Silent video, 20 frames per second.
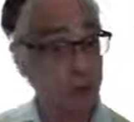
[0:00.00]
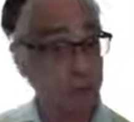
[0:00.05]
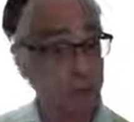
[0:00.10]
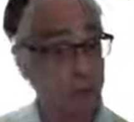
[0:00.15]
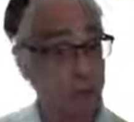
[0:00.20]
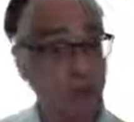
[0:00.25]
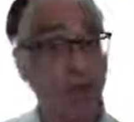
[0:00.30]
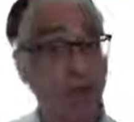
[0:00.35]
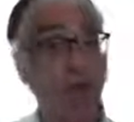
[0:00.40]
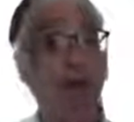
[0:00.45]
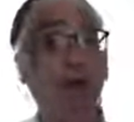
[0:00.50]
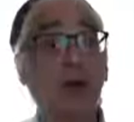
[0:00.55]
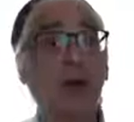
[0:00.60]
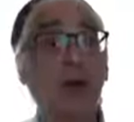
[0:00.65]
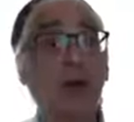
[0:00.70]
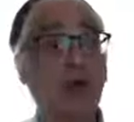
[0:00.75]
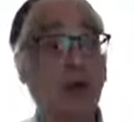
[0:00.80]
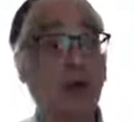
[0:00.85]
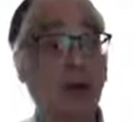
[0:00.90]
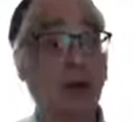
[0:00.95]
is. It's
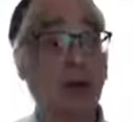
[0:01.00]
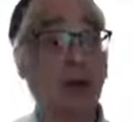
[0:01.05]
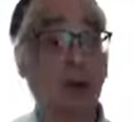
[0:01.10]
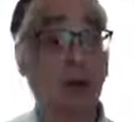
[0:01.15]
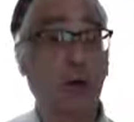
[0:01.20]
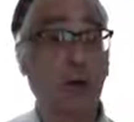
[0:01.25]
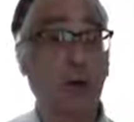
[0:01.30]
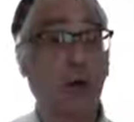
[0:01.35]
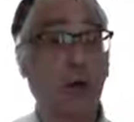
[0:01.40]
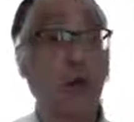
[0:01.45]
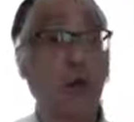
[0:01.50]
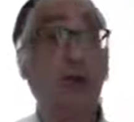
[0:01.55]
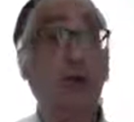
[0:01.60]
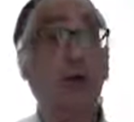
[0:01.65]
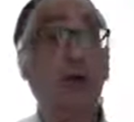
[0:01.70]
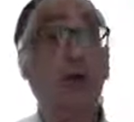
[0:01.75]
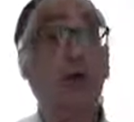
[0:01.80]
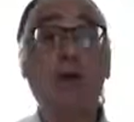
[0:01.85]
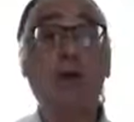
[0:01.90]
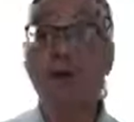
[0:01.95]
charcoal.
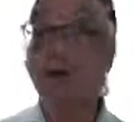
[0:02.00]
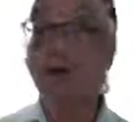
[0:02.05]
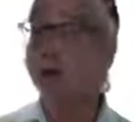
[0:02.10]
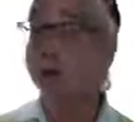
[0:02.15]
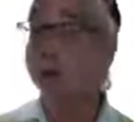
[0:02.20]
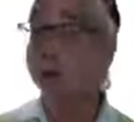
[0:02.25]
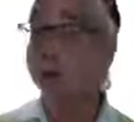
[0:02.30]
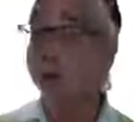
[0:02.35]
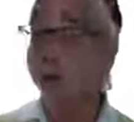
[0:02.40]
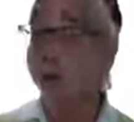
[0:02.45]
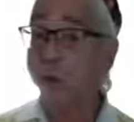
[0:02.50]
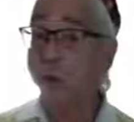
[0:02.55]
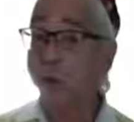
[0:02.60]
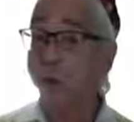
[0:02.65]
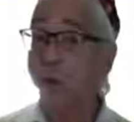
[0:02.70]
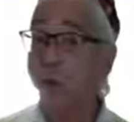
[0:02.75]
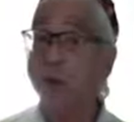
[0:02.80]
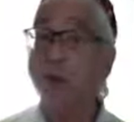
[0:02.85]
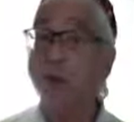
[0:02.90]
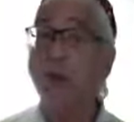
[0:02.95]
Now, charcoal
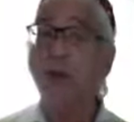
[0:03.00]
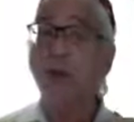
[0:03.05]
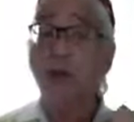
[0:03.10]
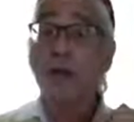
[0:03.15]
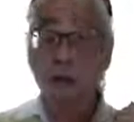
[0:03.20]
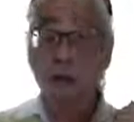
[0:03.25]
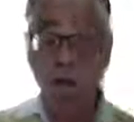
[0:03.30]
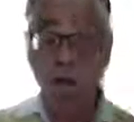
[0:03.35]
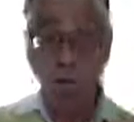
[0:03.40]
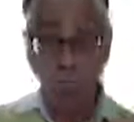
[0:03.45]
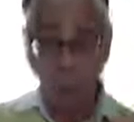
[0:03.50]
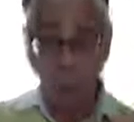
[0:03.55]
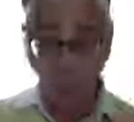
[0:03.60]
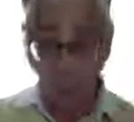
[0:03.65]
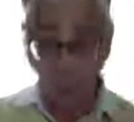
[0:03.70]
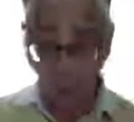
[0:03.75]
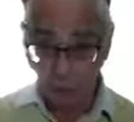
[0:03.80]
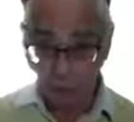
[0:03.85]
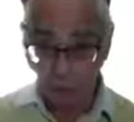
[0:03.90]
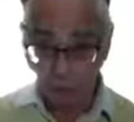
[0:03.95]
is used for
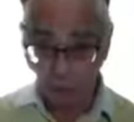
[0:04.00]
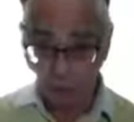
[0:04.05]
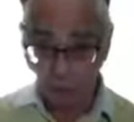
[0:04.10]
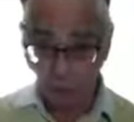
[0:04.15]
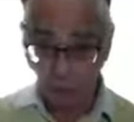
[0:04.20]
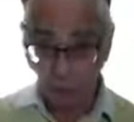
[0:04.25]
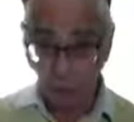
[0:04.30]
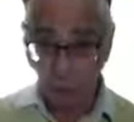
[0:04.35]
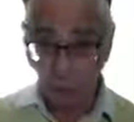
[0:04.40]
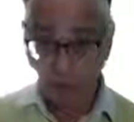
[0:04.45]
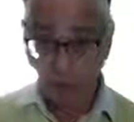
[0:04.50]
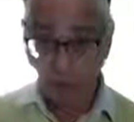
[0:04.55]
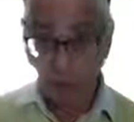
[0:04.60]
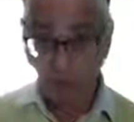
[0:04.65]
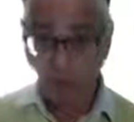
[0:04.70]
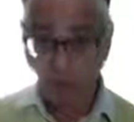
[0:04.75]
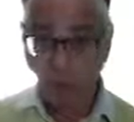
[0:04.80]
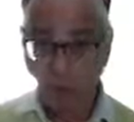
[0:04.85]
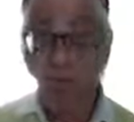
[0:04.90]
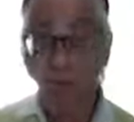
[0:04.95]
the transit time.
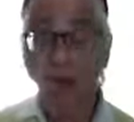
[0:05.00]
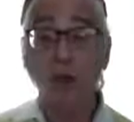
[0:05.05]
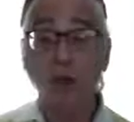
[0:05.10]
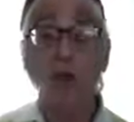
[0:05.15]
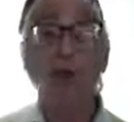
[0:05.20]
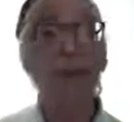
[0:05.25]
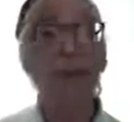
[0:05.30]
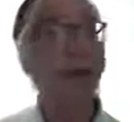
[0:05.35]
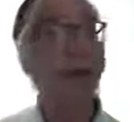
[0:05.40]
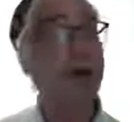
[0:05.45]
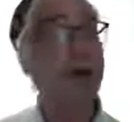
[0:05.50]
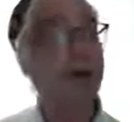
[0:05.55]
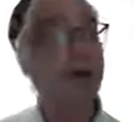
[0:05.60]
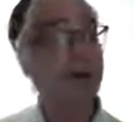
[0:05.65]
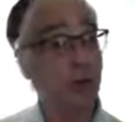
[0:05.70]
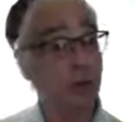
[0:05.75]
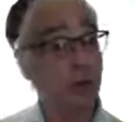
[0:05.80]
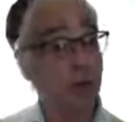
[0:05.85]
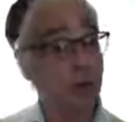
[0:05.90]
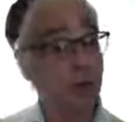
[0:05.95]
It is
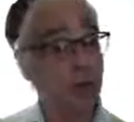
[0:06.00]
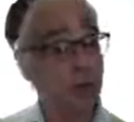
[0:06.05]
also